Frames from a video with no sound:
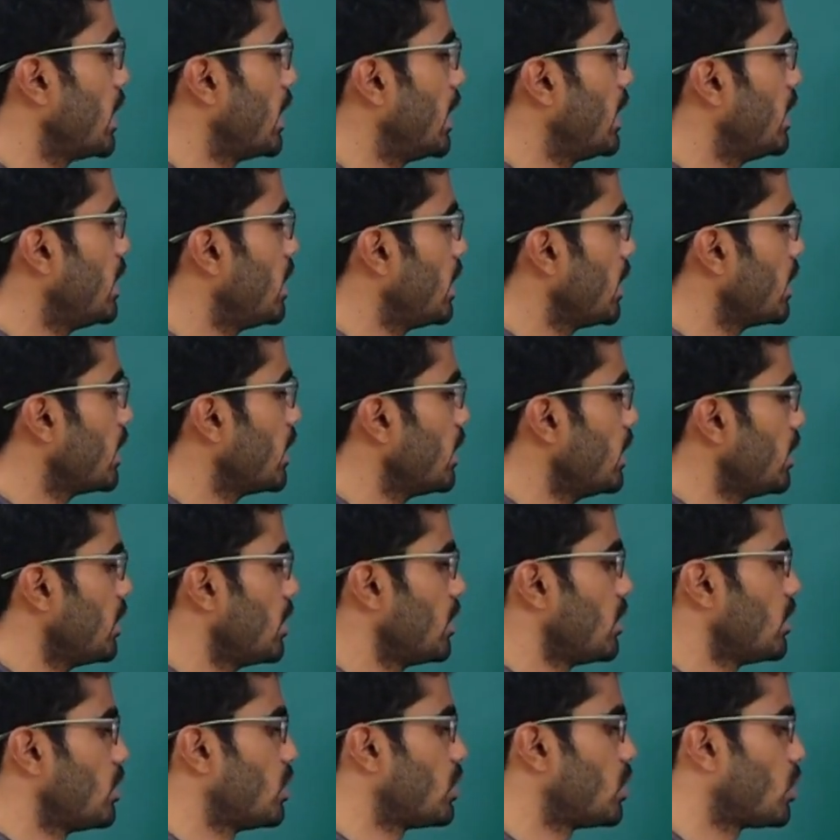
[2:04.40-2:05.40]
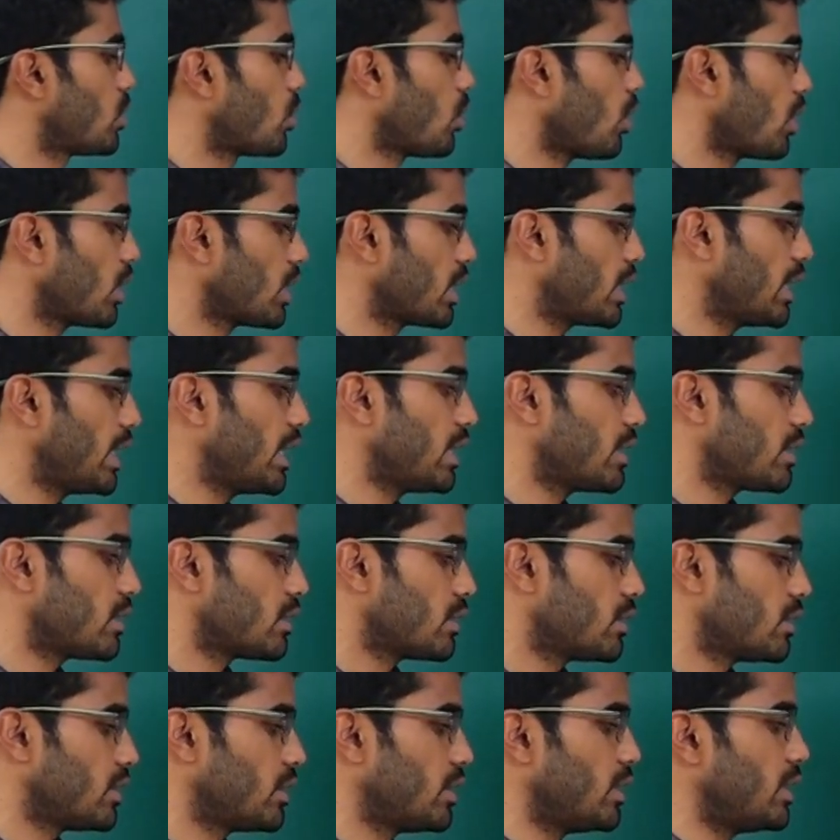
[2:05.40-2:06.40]
integral torque
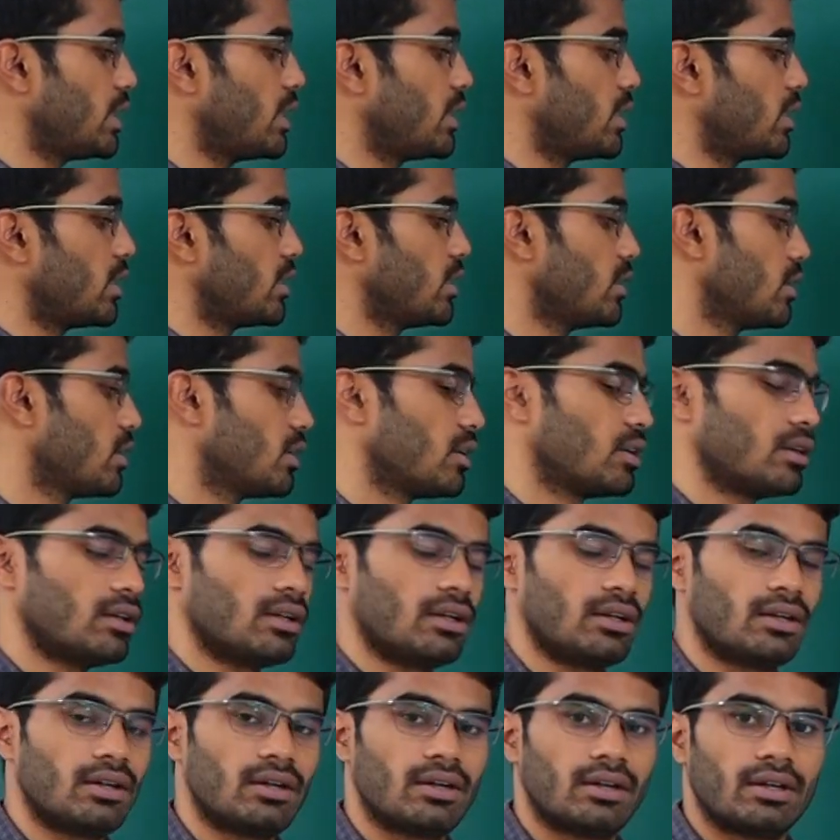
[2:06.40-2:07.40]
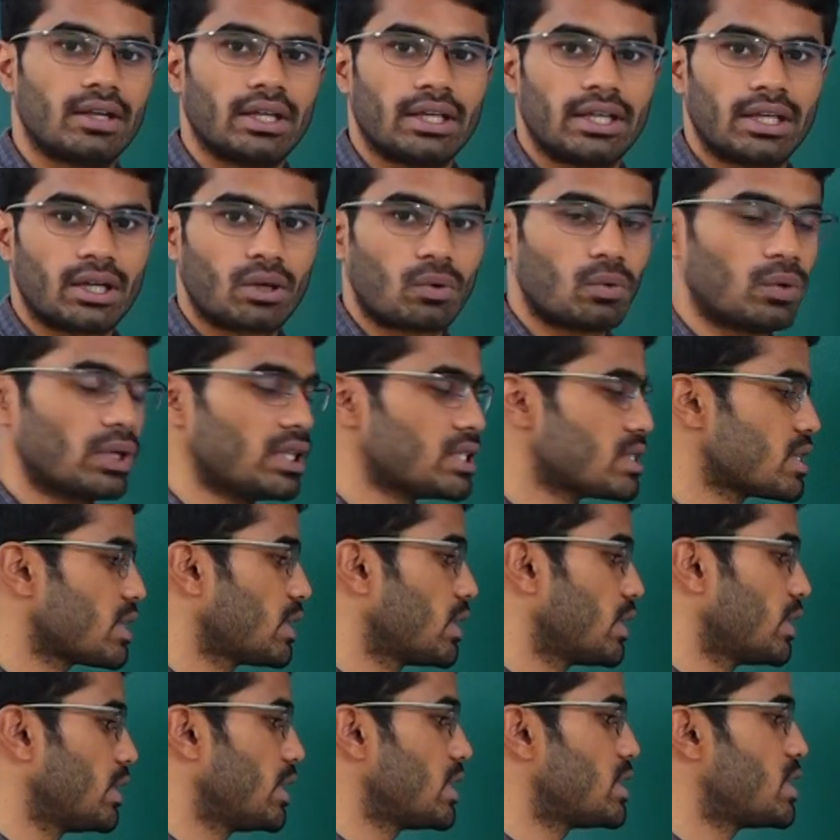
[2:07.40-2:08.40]
net dt equals
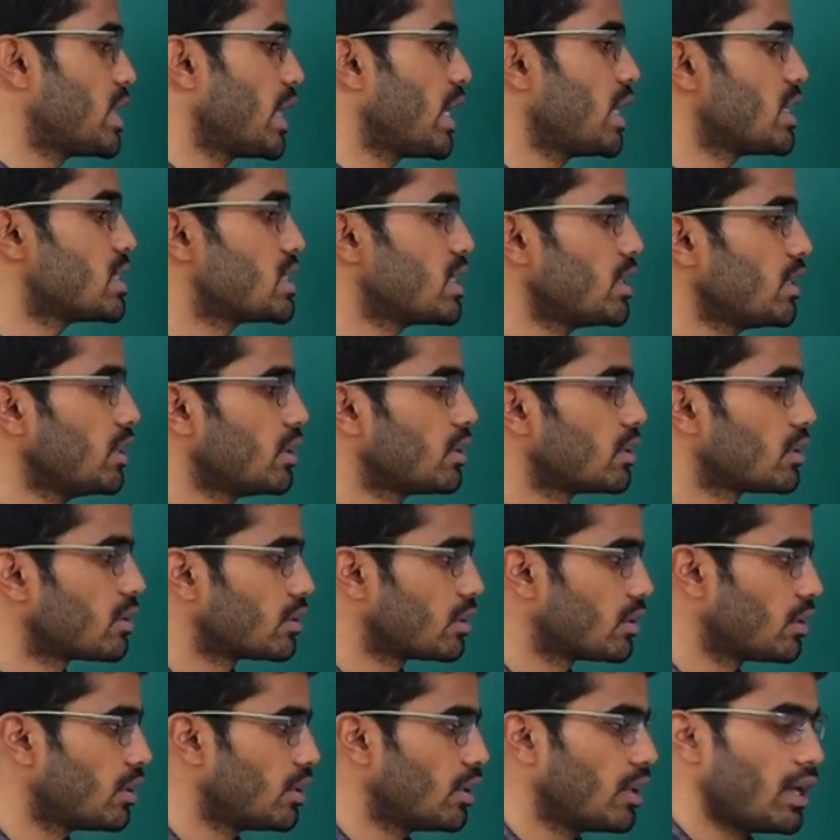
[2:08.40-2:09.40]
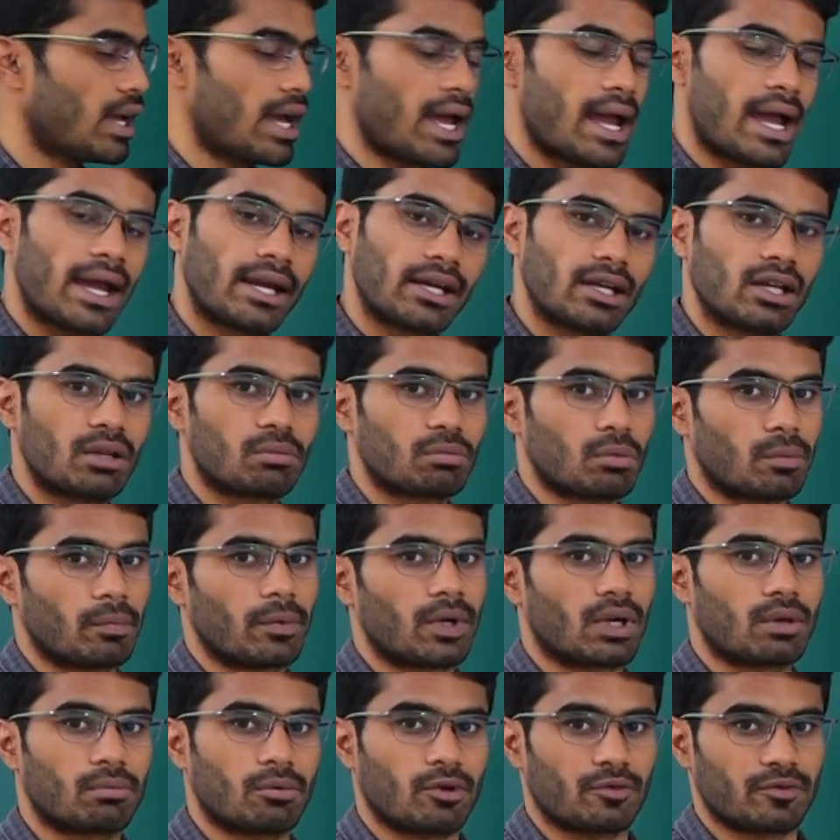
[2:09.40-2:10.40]
the change in angular
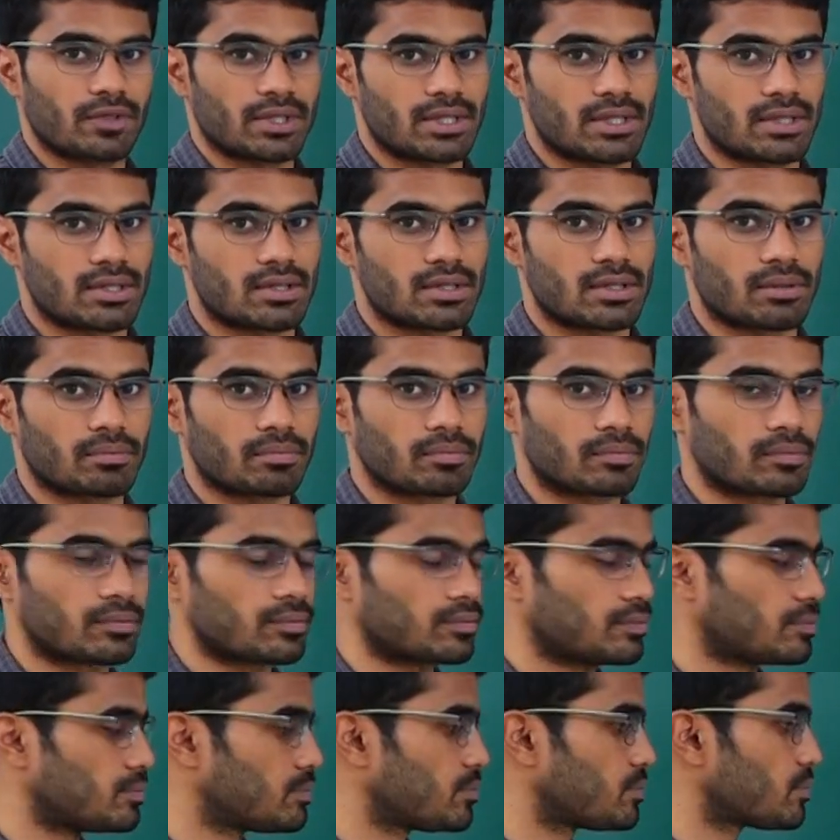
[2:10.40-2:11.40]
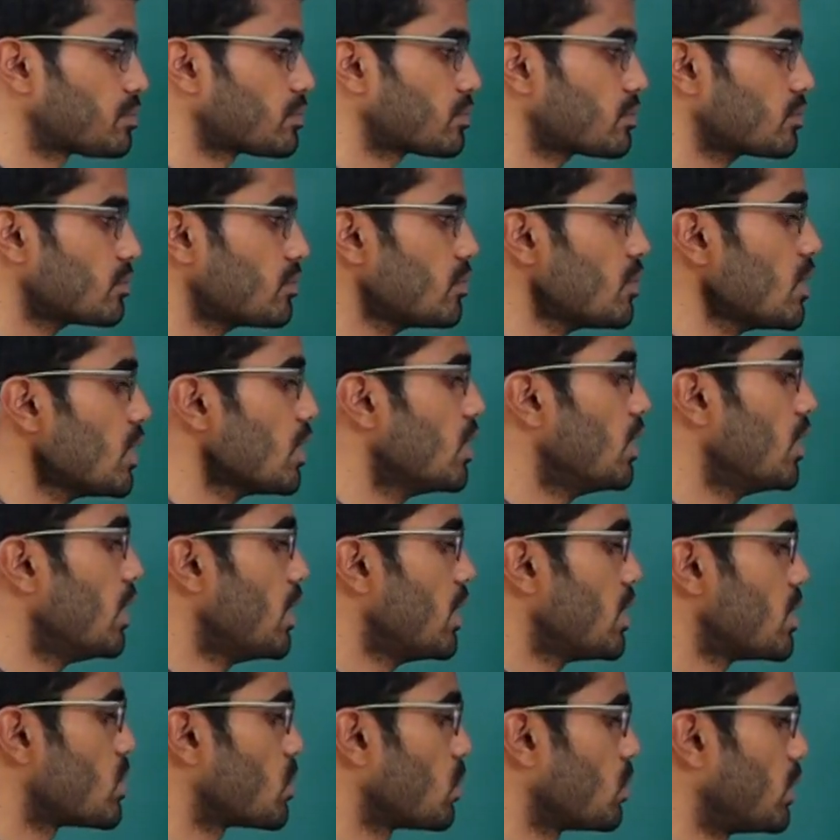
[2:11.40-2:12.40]
momentum of the system.
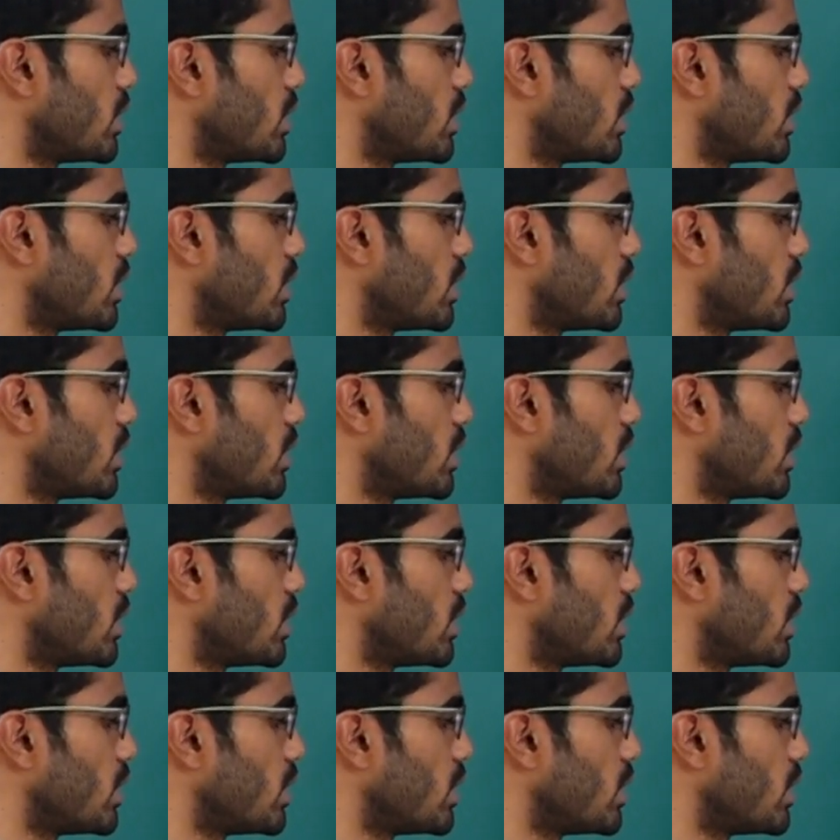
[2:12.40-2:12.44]
So,